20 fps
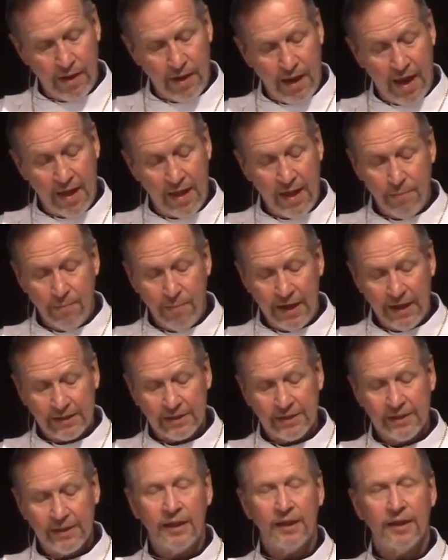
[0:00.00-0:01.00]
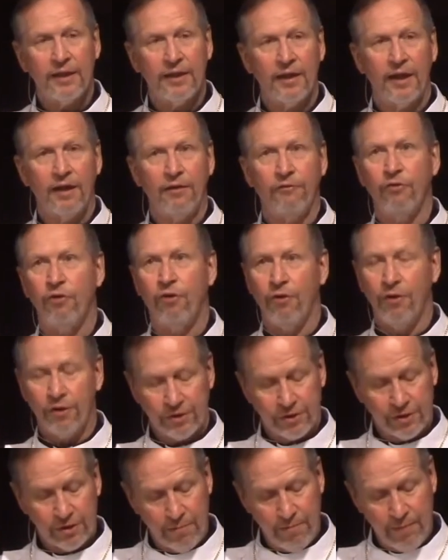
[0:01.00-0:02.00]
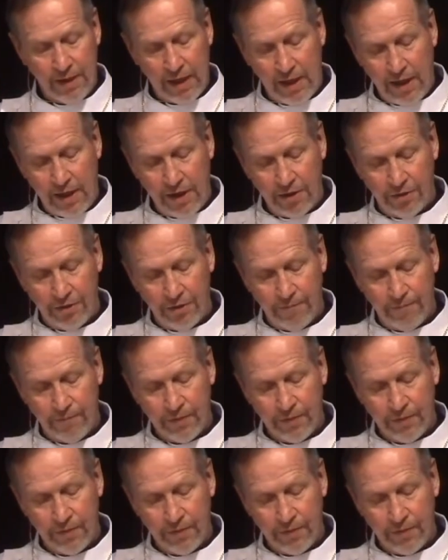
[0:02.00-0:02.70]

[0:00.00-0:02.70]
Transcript: and they might see it and, of course, be healed.